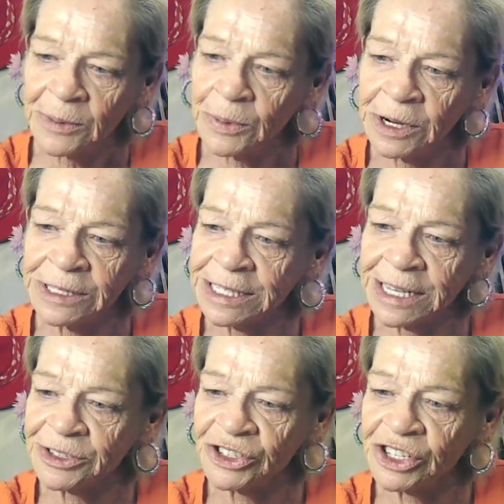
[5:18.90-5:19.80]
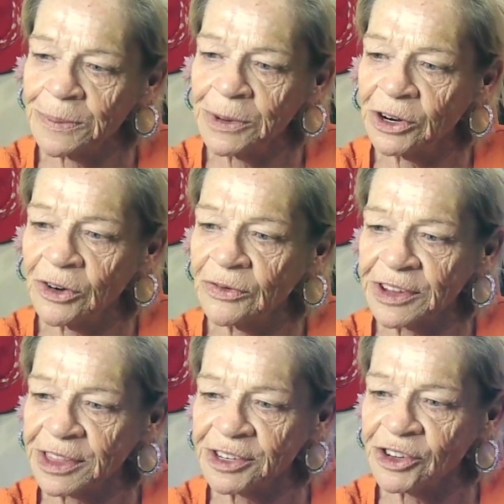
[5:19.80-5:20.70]
Princess Shimmer
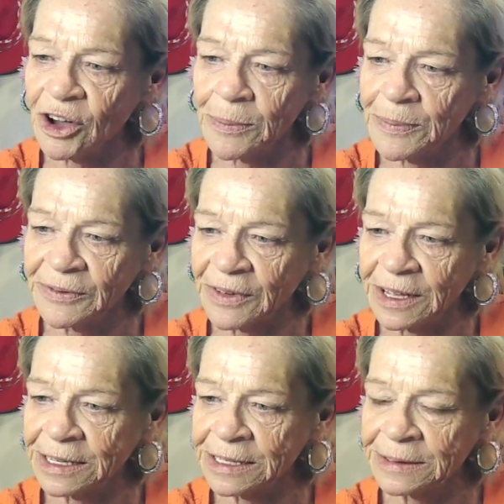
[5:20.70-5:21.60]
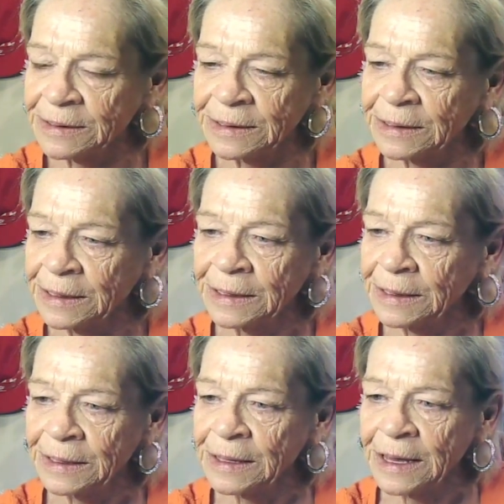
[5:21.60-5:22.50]
over the top of it.
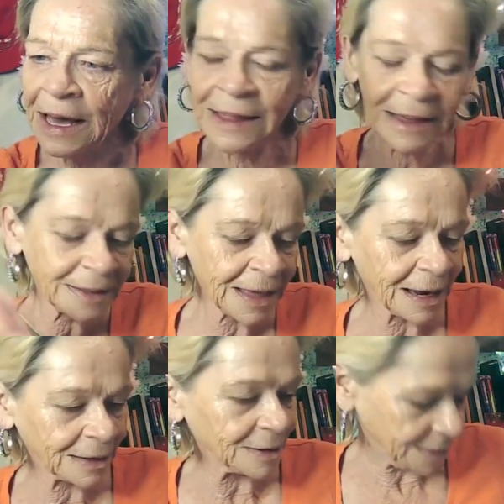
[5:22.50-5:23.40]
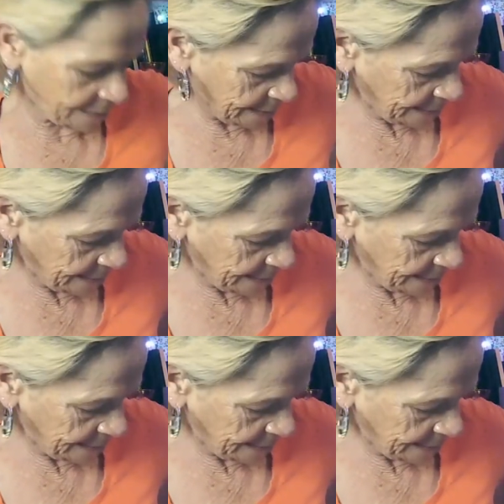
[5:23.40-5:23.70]
I think that'll look